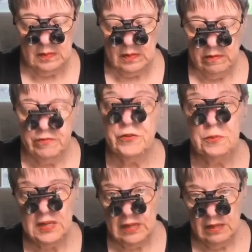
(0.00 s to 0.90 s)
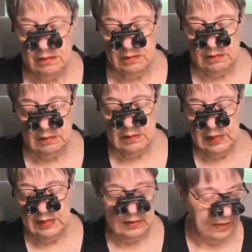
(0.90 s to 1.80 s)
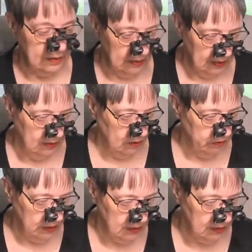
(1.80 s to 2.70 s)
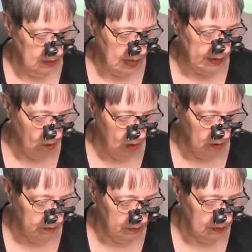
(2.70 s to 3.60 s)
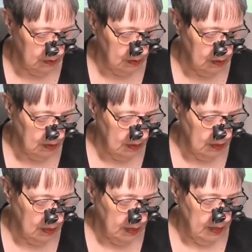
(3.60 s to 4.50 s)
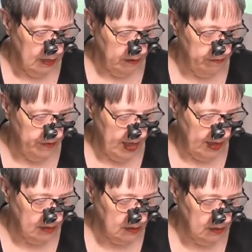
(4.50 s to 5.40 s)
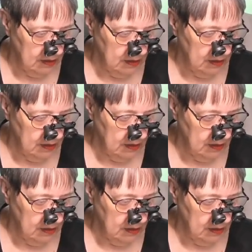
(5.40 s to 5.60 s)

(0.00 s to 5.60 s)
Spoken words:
For me, it doesn't increase it at all. In fact,